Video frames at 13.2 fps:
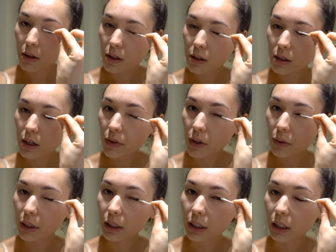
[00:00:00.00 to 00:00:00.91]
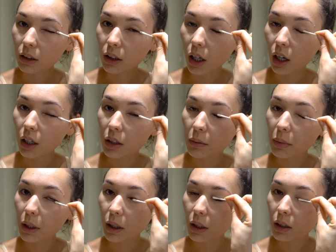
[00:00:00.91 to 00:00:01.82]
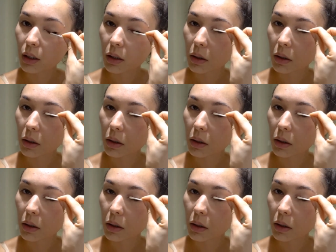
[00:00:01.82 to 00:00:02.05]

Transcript: It's never really a lot, but